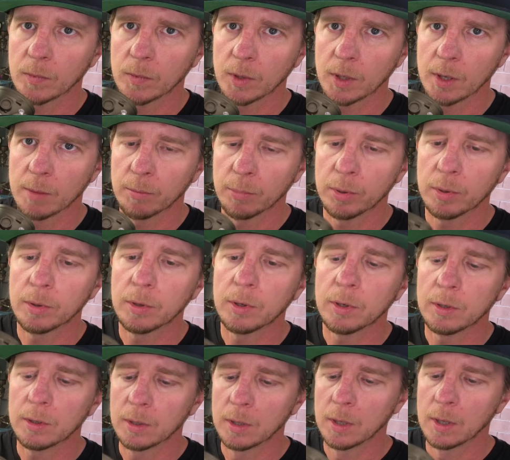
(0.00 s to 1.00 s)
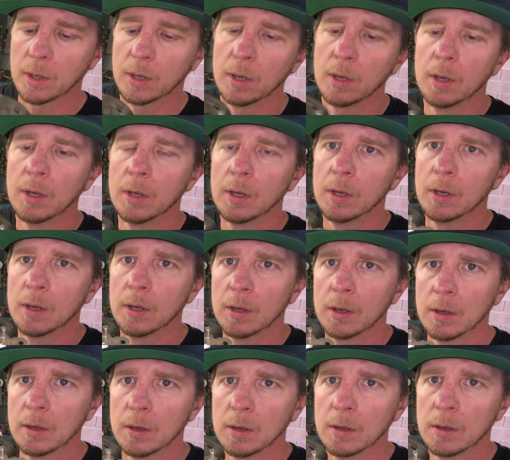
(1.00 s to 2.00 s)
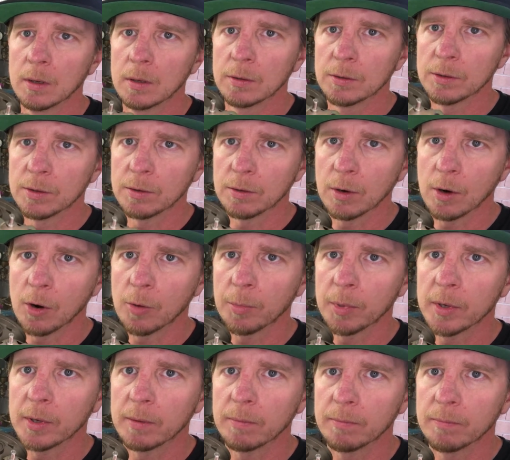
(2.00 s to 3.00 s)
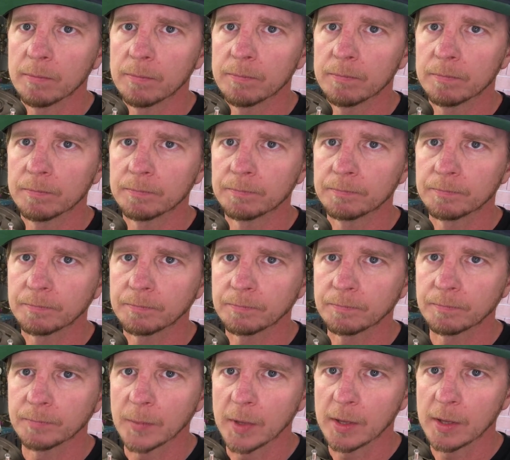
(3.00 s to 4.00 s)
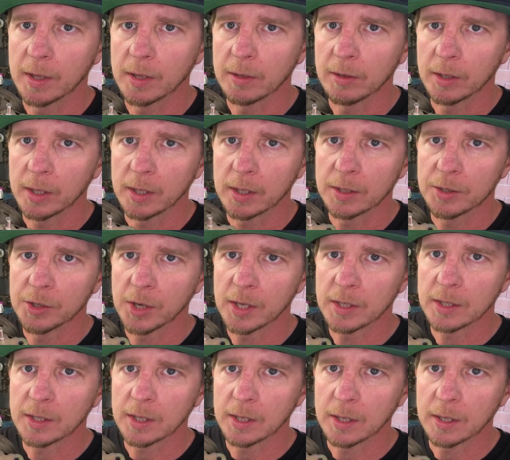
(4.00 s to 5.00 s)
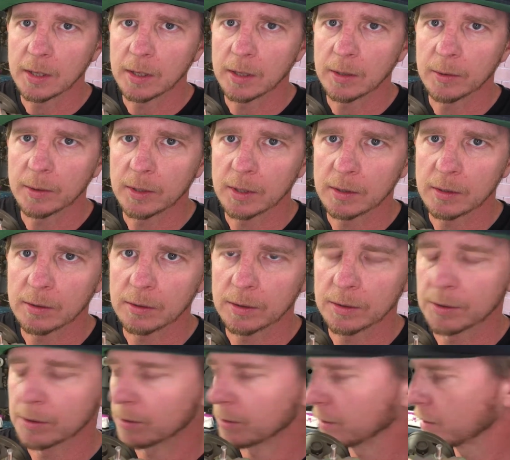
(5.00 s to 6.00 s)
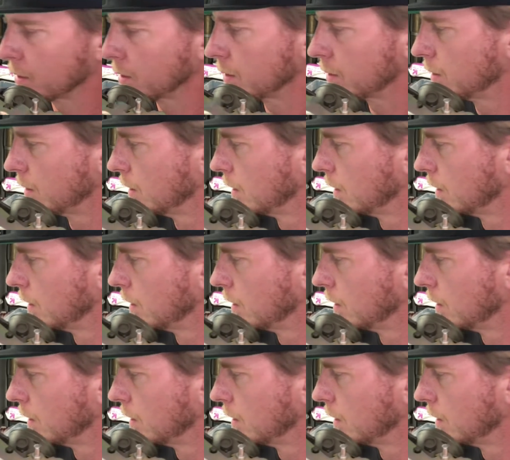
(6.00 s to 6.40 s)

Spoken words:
and pull to open, and then you can adjust it here with this little screw.